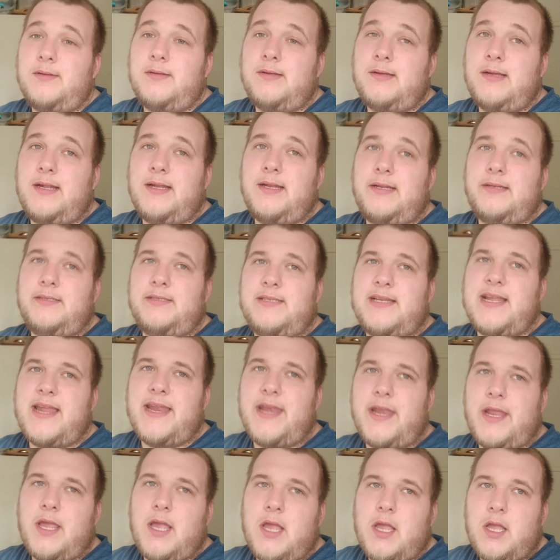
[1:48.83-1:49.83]
and
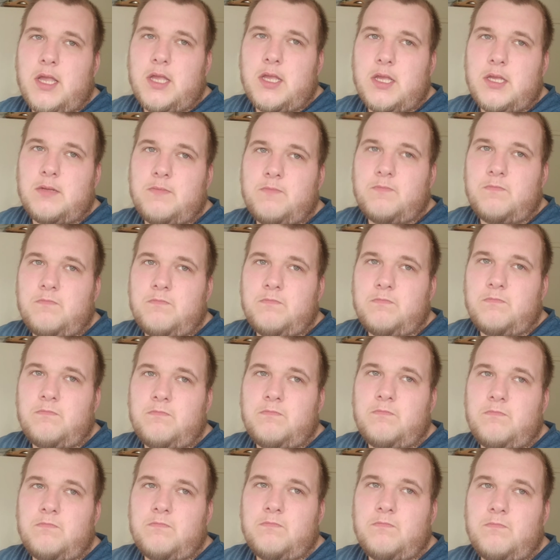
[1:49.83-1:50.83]
nana.
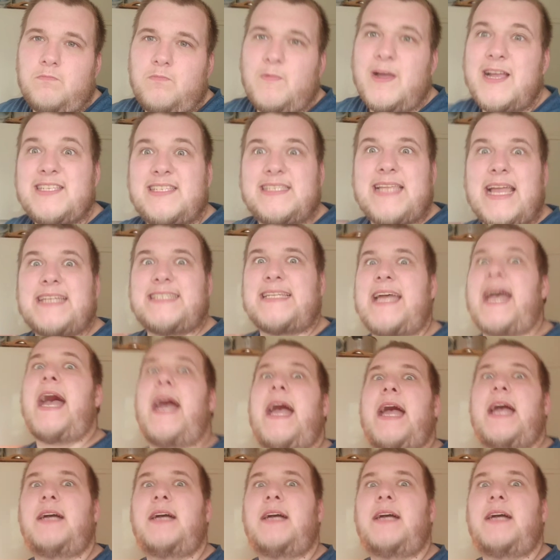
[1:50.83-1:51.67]
Where's dada?